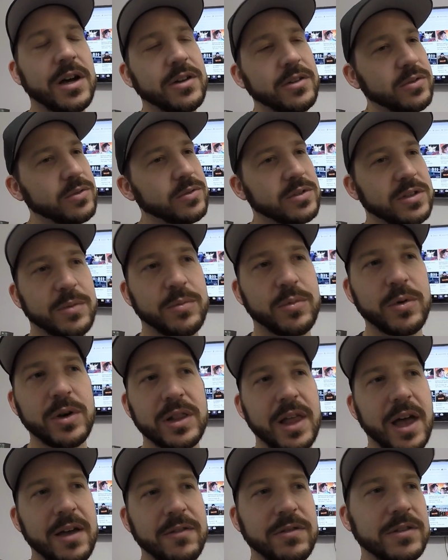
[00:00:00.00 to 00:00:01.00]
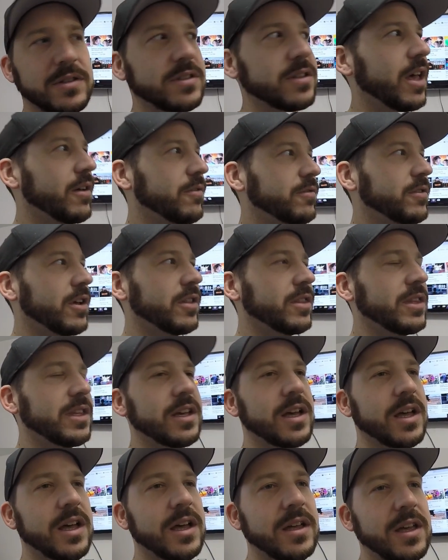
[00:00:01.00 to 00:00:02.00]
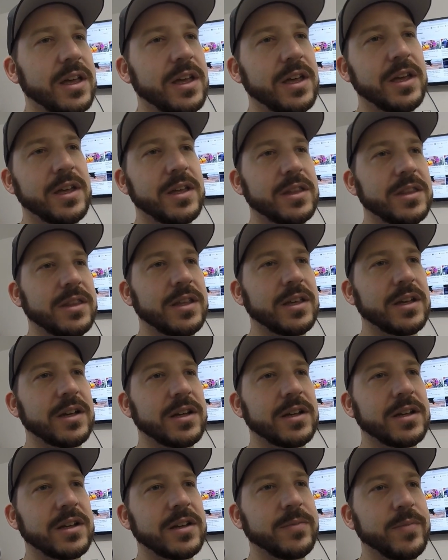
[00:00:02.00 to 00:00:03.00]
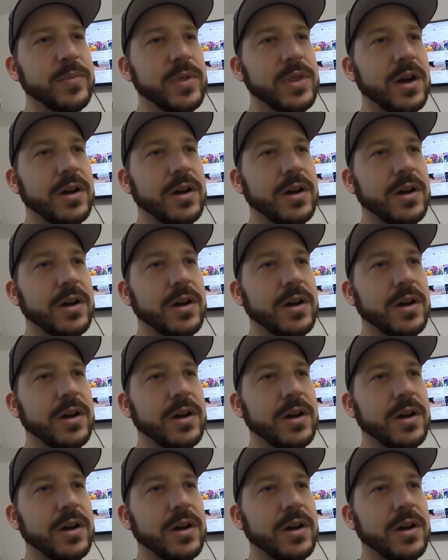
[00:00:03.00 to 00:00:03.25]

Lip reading: I'll use up what life is left on the